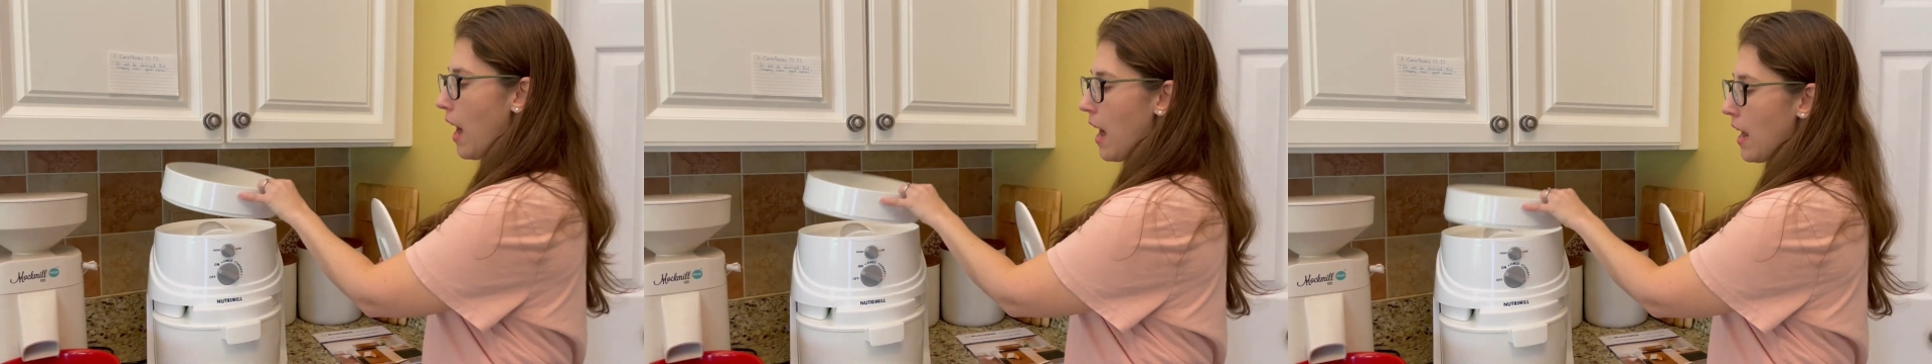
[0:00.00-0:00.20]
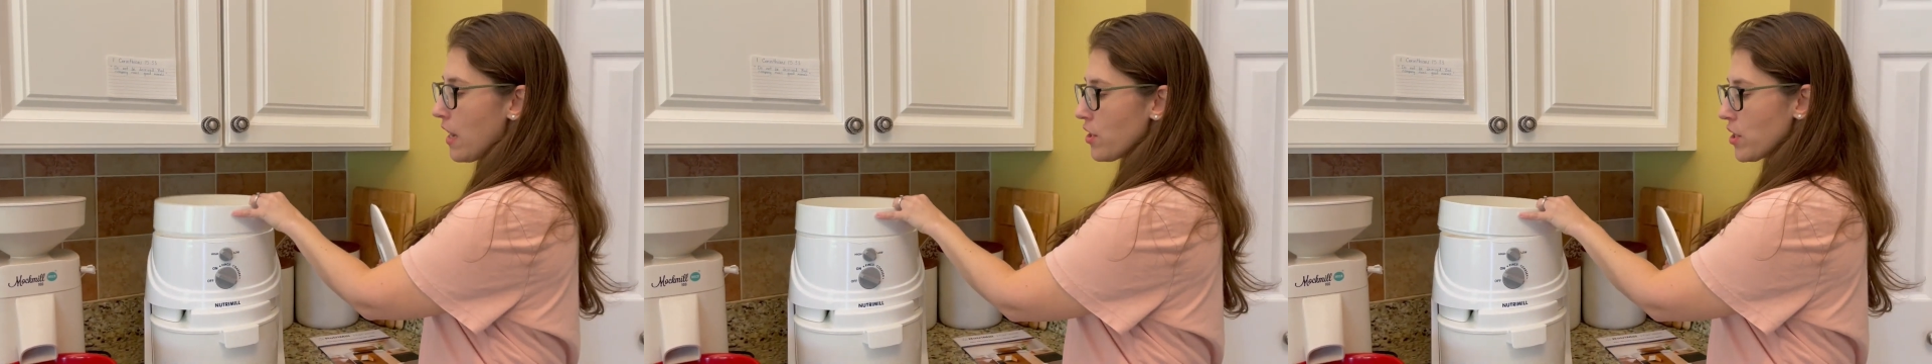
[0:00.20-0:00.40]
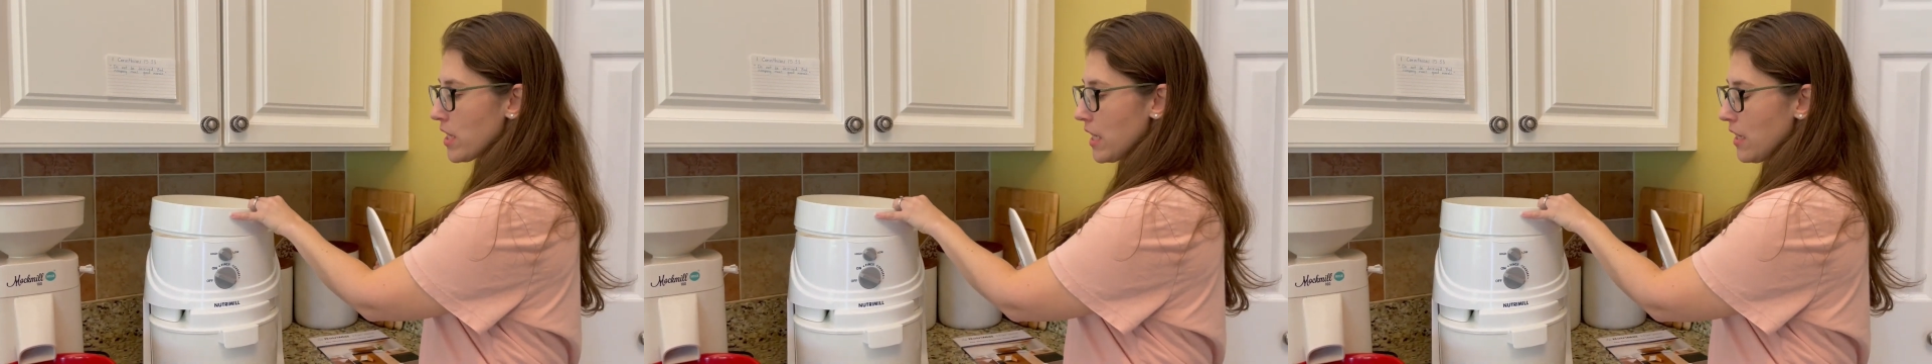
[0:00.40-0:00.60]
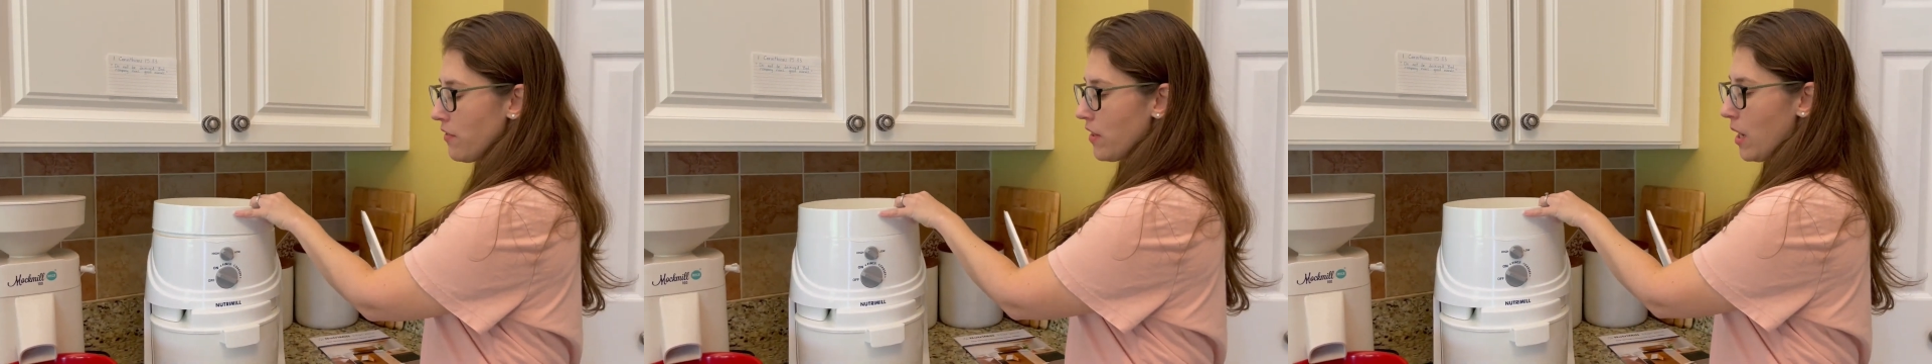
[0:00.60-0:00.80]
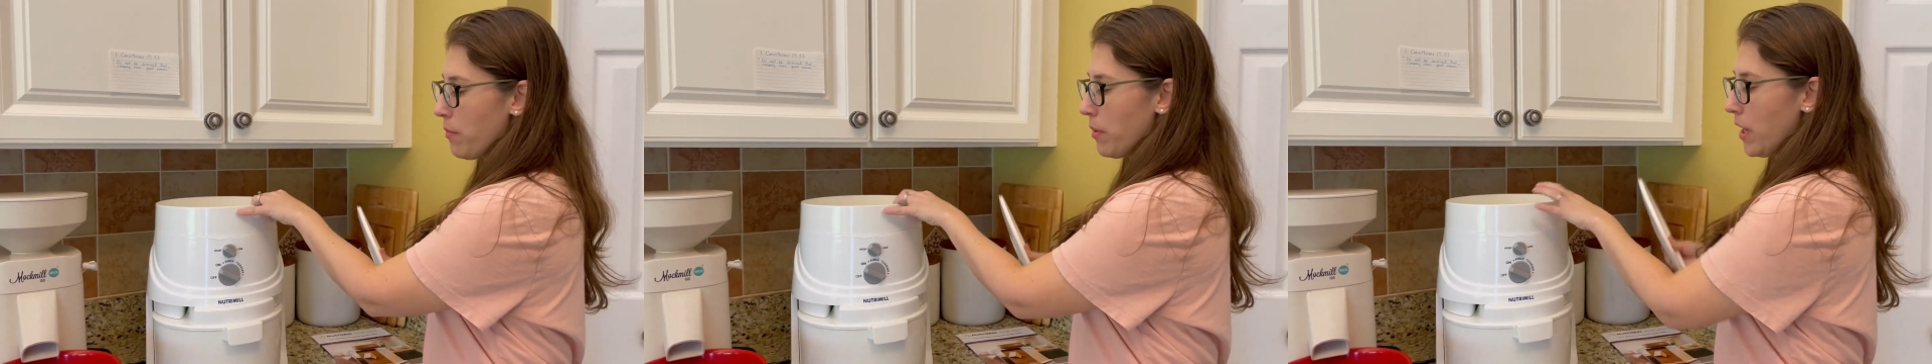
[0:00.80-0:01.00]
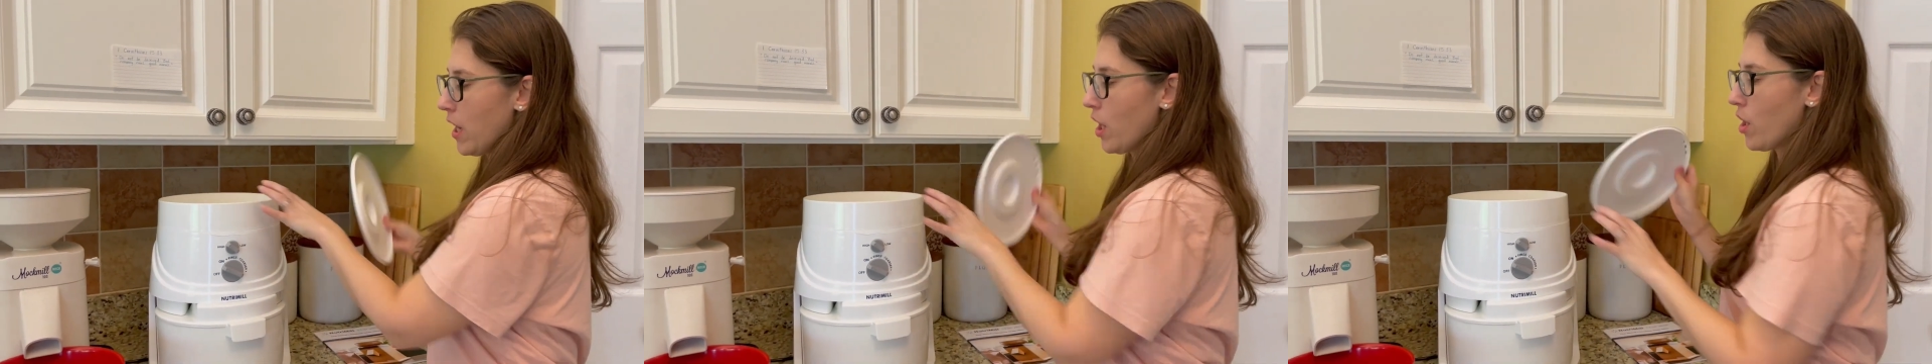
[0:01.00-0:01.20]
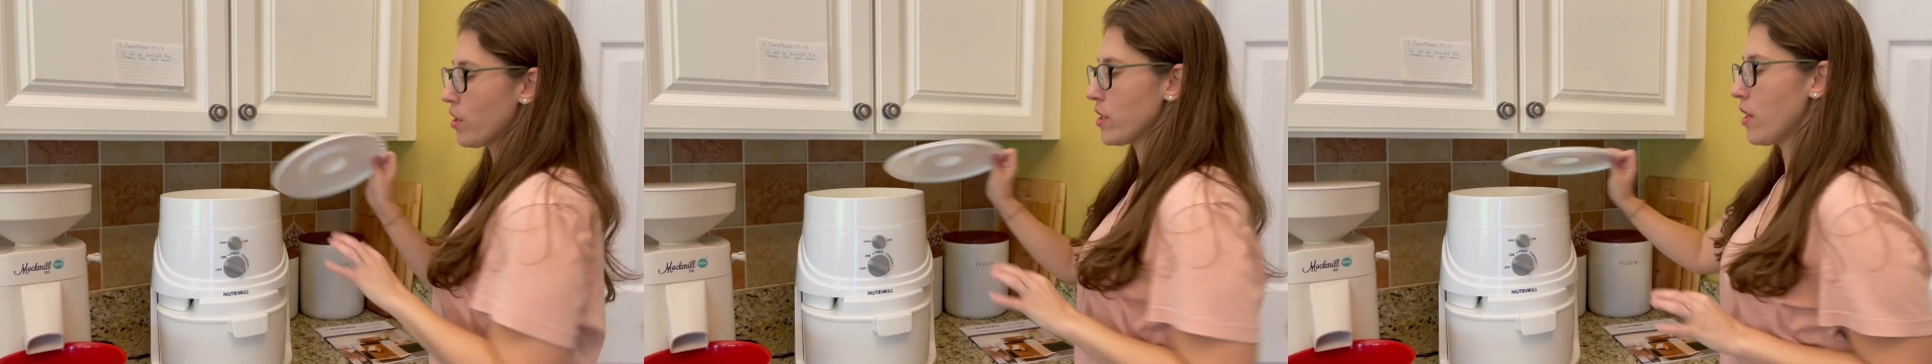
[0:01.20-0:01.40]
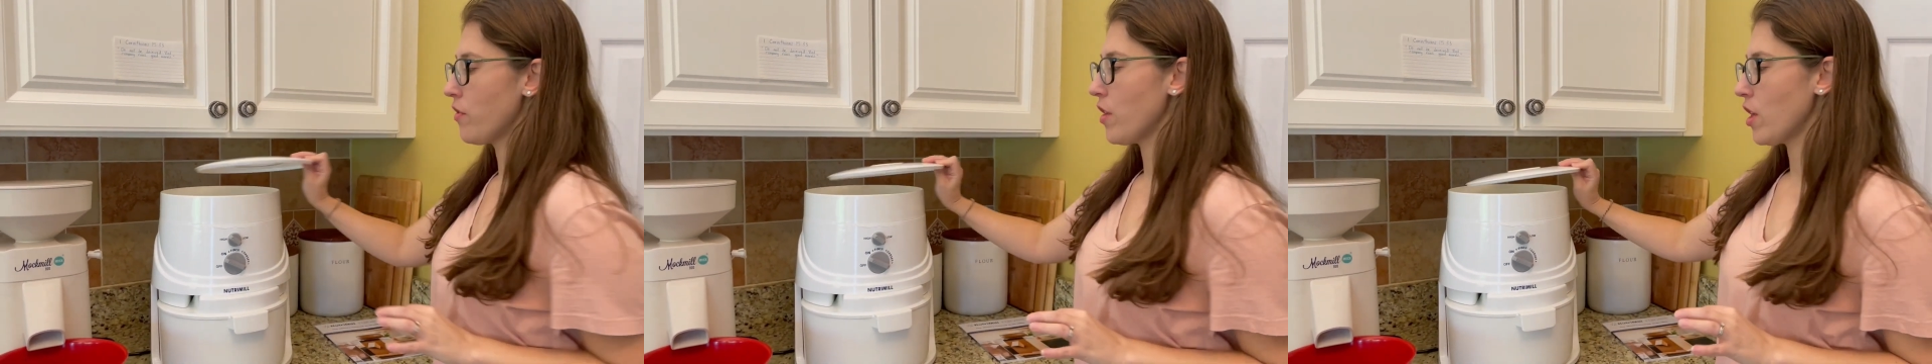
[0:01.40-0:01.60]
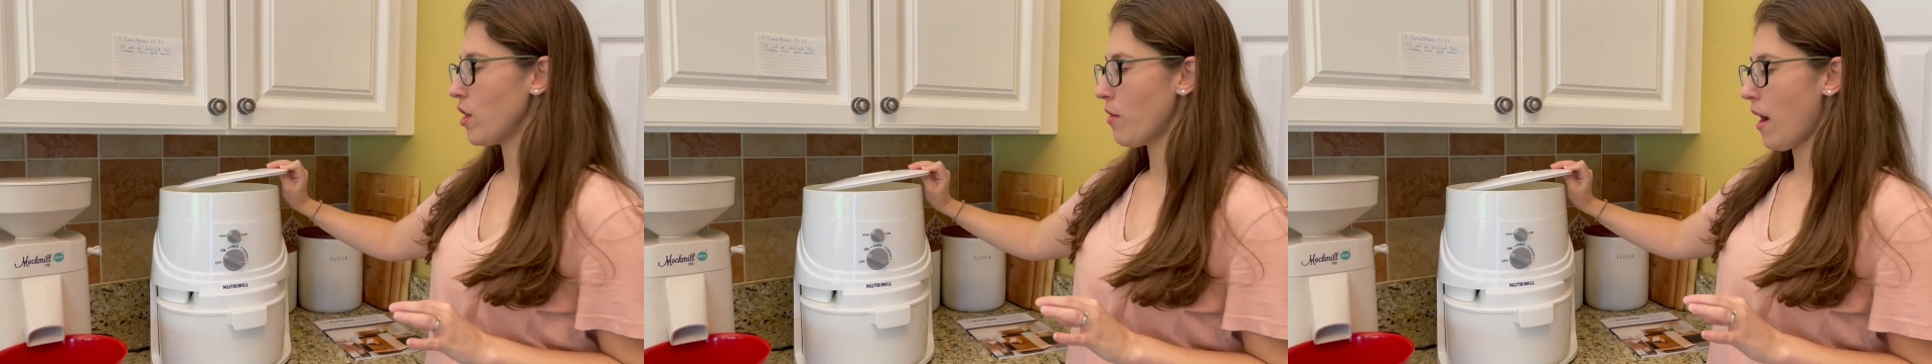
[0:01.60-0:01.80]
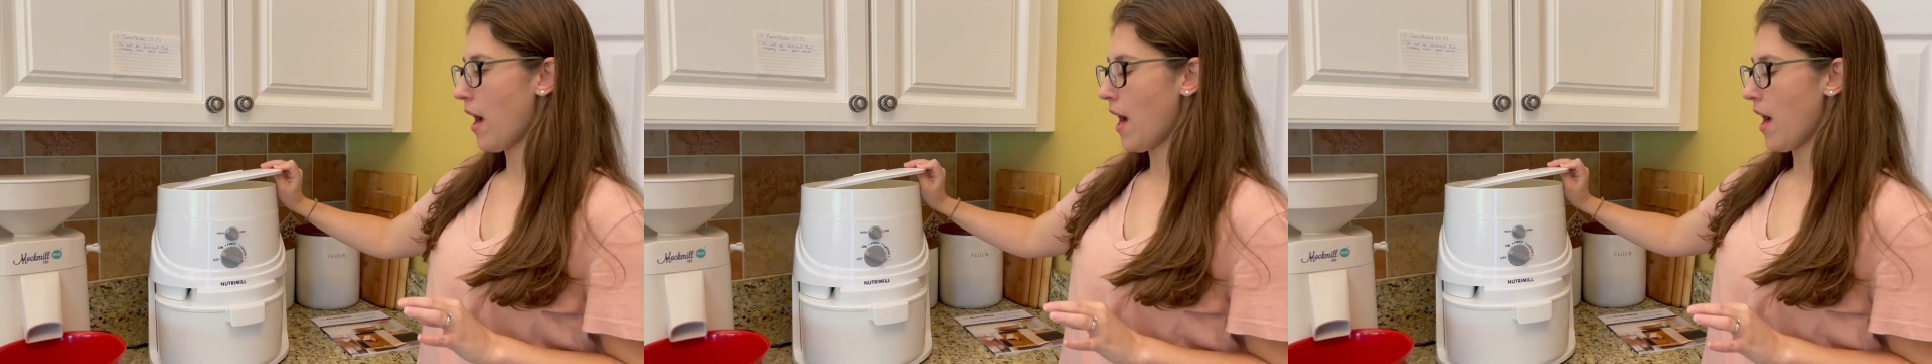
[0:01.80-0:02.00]
I just leave it up here so that you
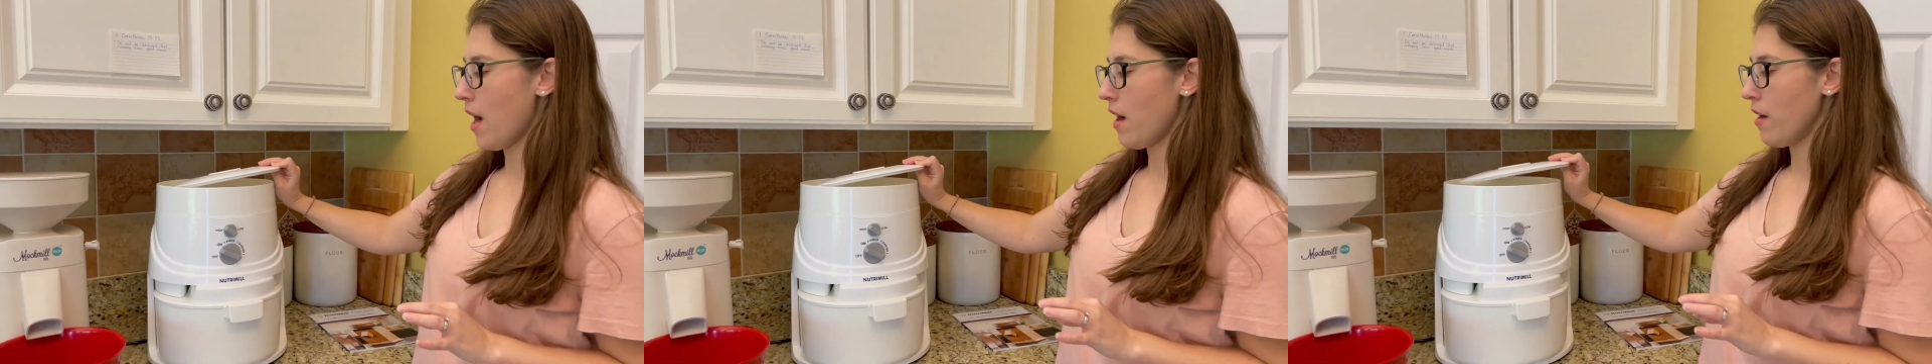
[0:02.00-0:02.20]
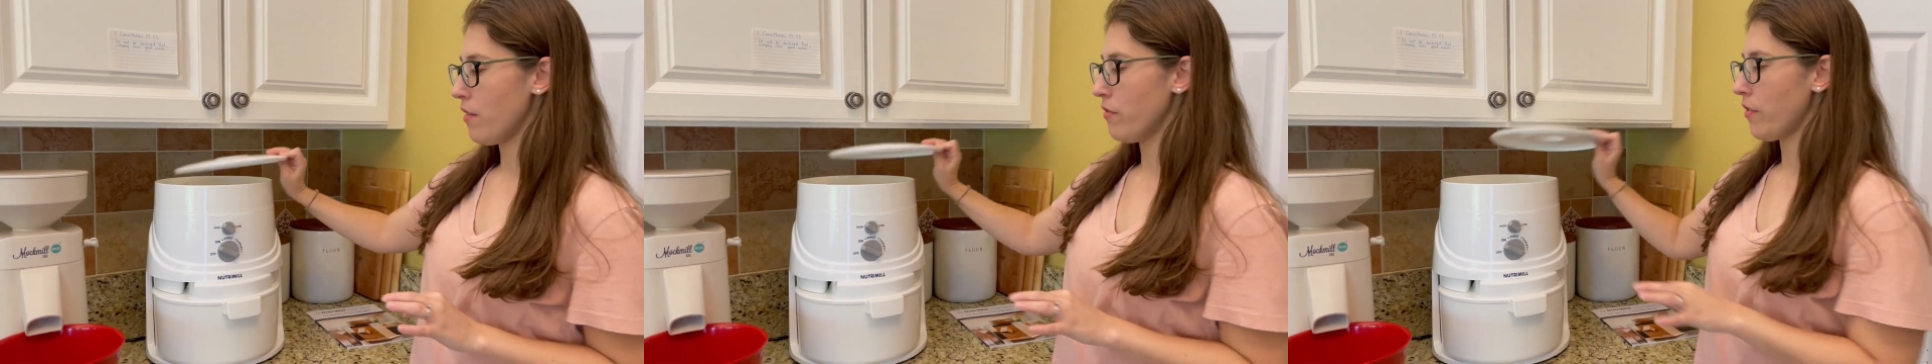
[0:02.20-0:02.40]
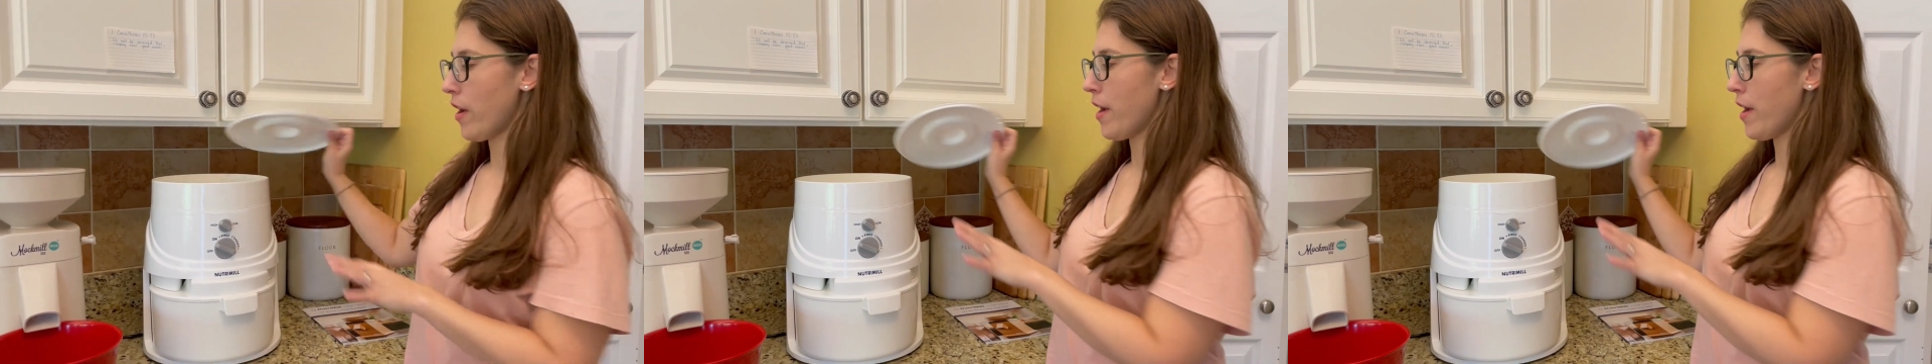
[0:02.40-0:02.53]
have,